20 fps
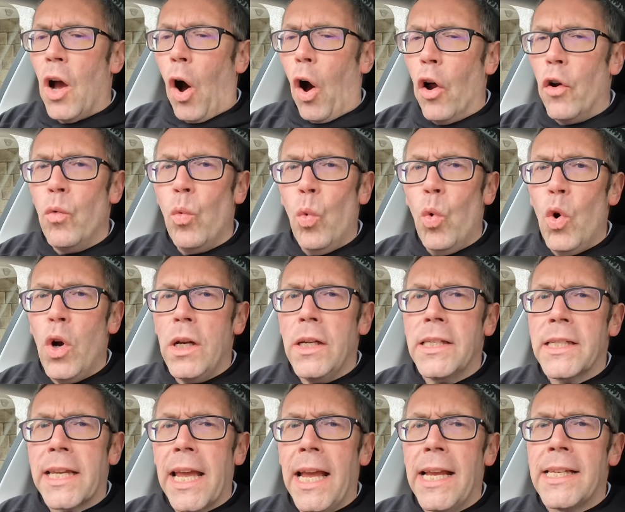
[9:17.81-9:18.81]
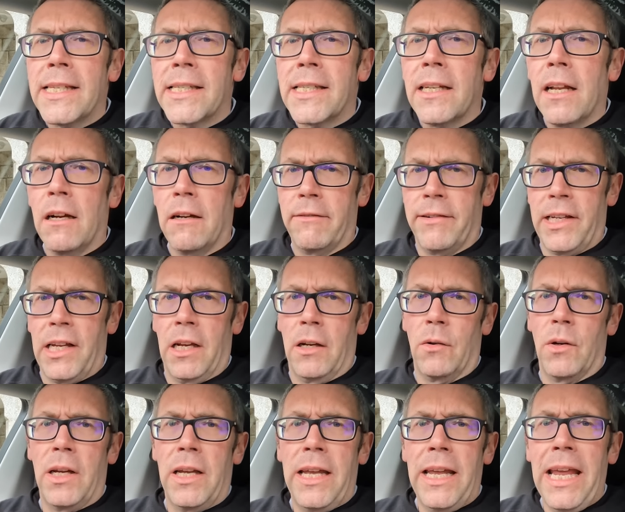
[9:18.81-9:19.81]
And worst case
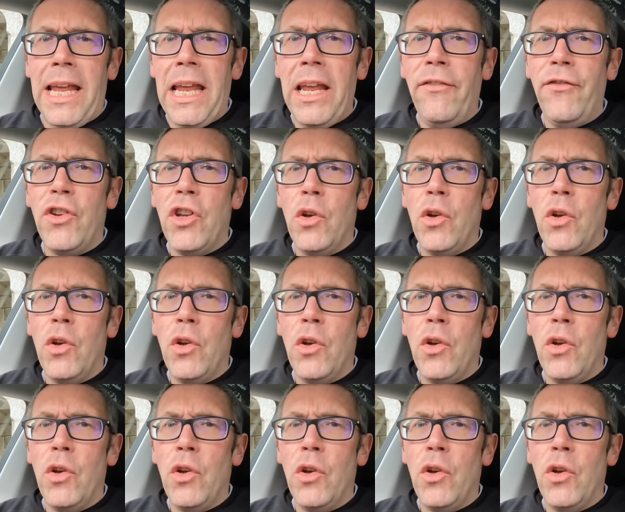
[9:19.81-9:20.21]
scenario, if